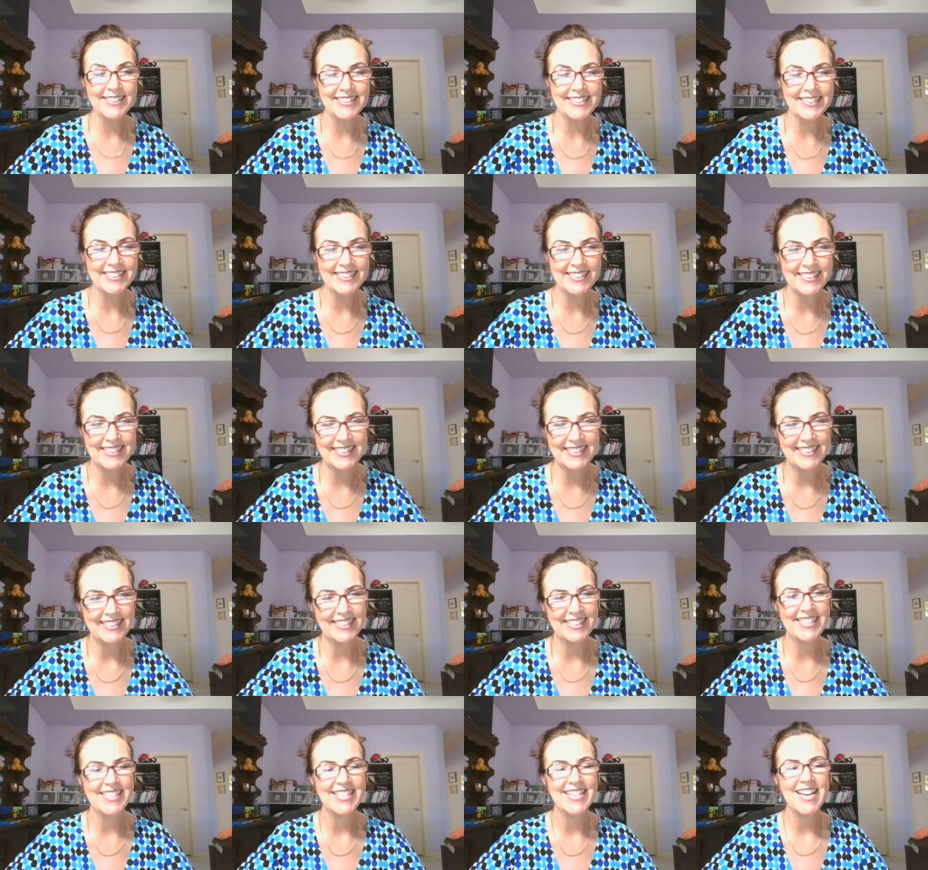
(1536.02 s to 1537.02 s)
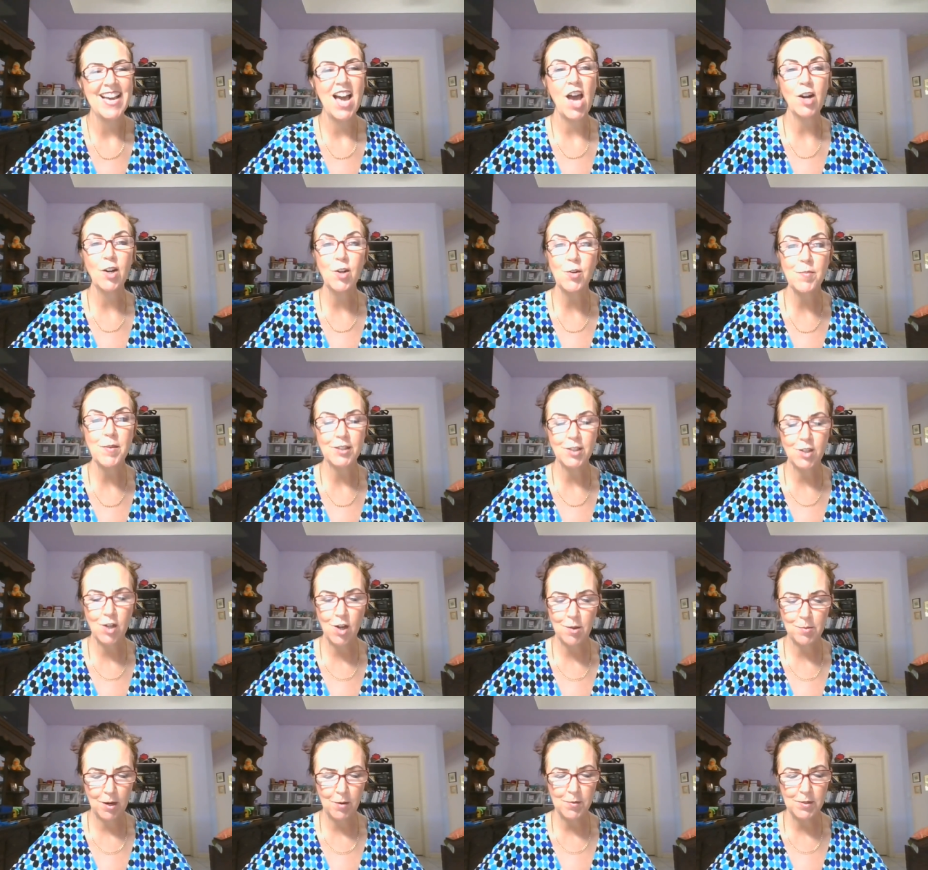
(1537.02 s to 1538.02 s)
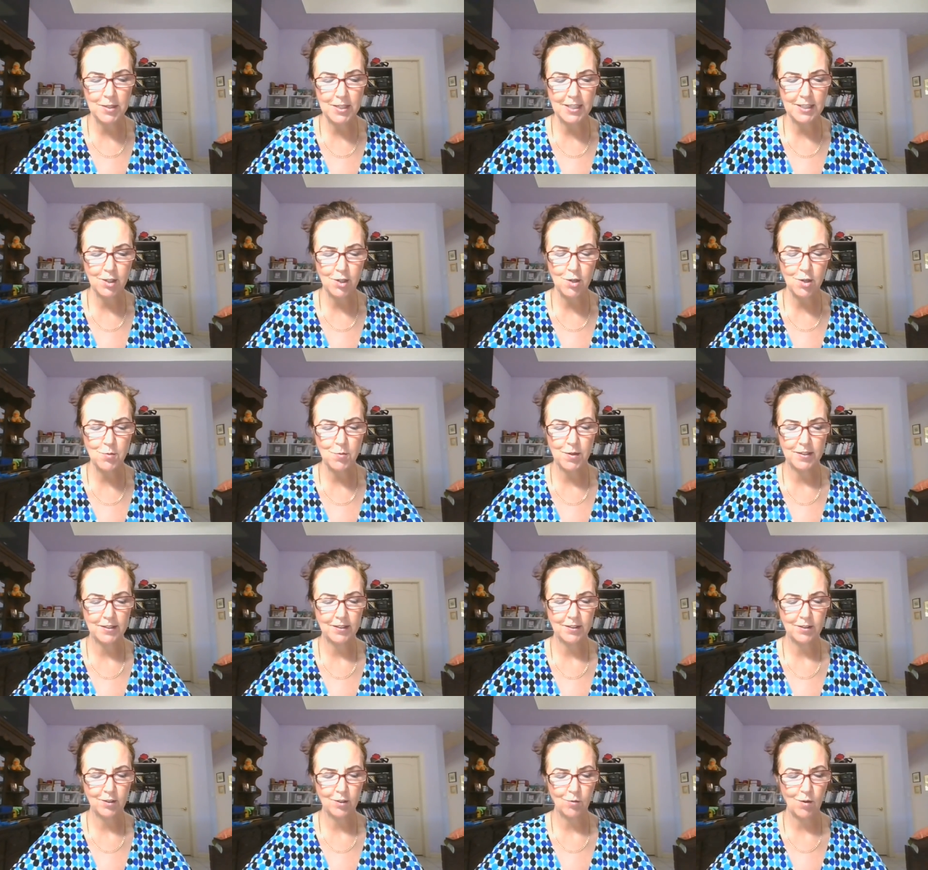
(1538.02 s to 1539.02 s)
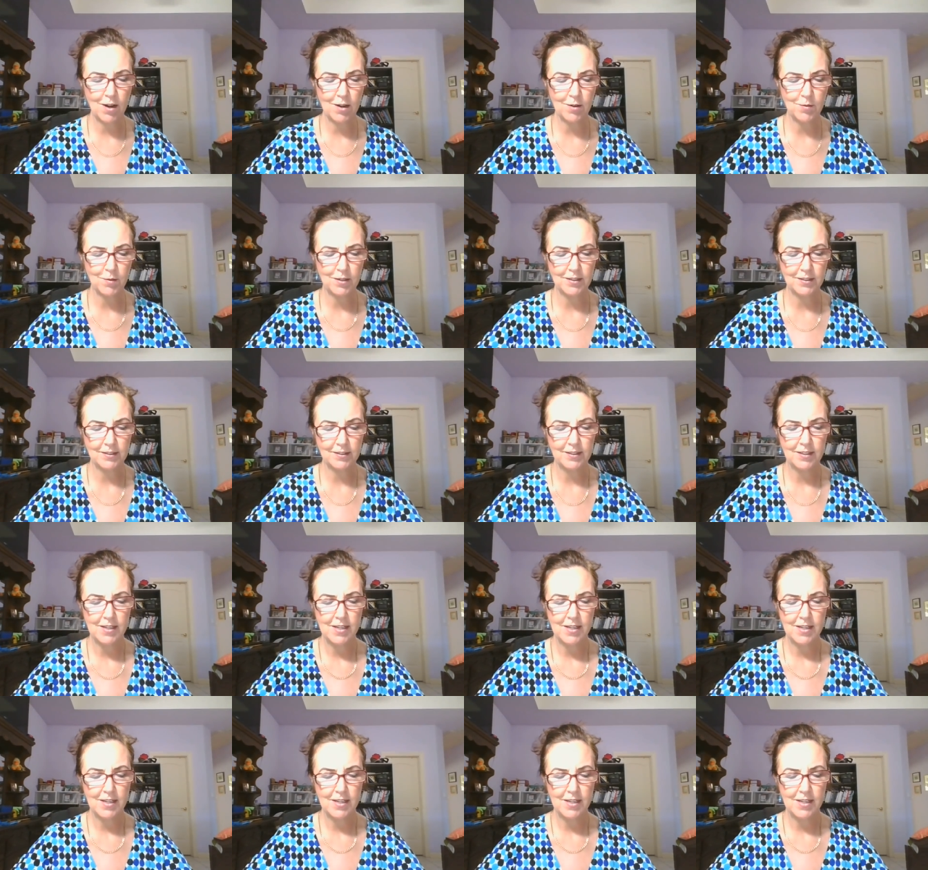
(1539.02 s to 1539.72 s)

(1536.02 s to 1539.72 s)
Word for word: I don't know about y'all, but I want to take the good one, the right one.